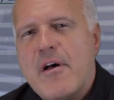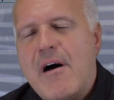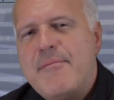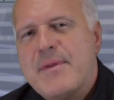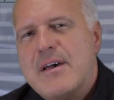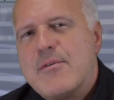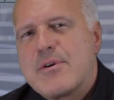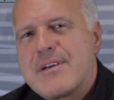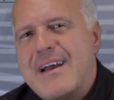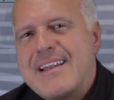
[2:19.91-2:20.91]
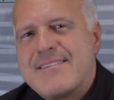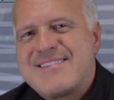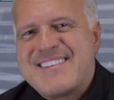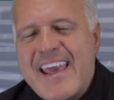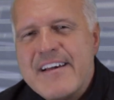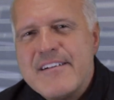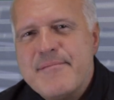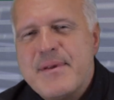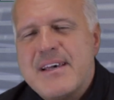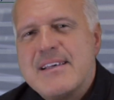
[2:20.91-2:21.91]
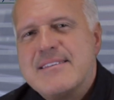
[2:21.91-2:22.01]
in all, we're going to stale,